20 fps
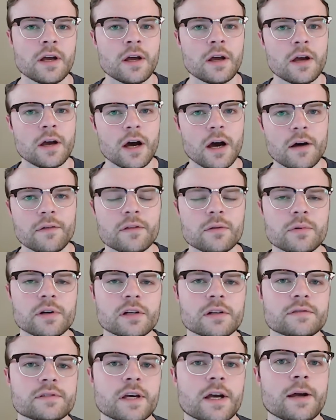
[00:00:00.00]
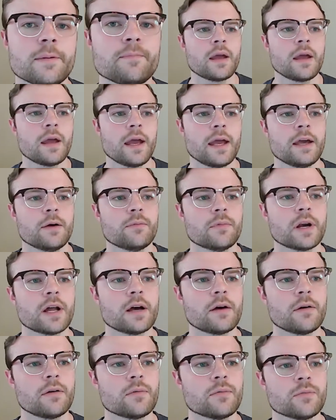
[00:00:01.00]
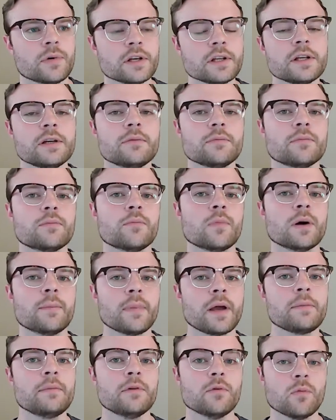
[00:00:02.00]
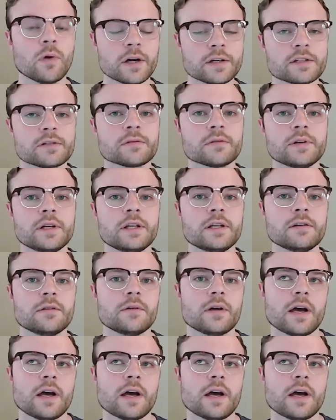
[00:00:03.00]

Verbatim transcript: of the Wheel of Time. And what I really what made me want to read it,